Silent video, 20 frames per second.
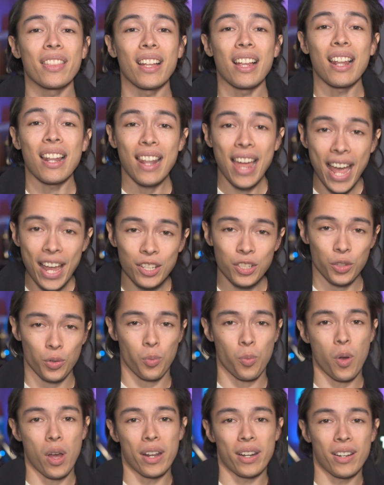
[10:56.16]
the
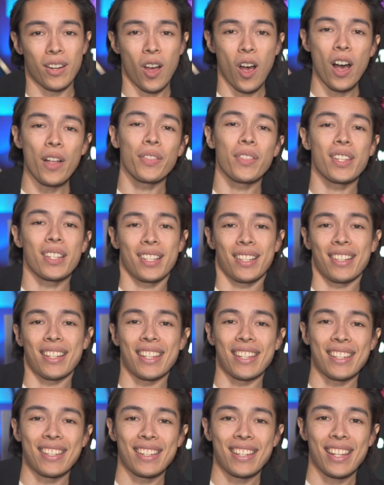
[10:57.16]
last one on this
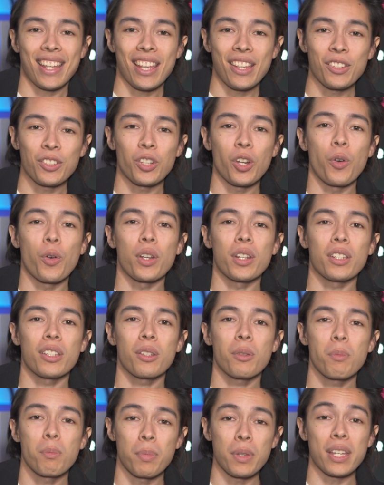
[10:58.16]
list is going
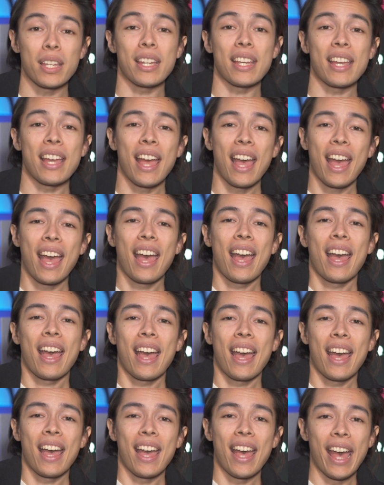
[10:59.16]
to be
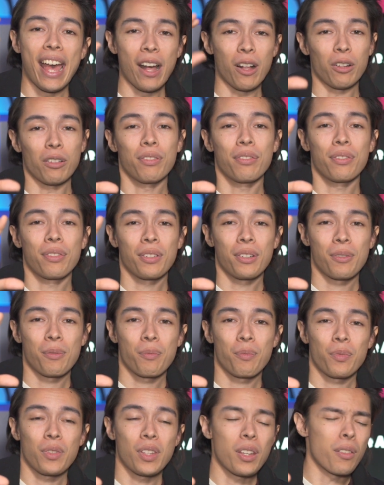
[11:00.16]
Elf.
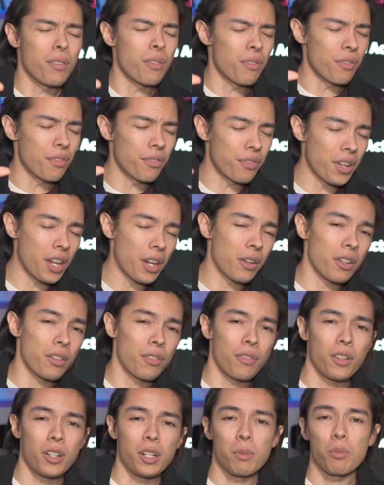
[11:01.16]
Very
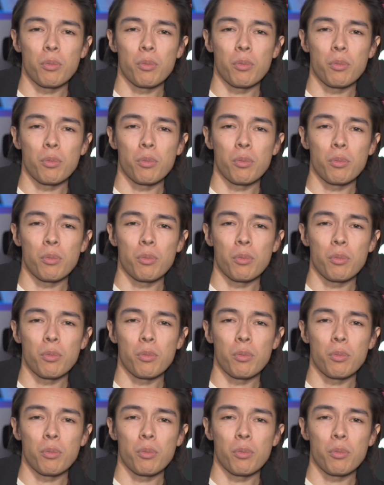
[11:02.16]
funny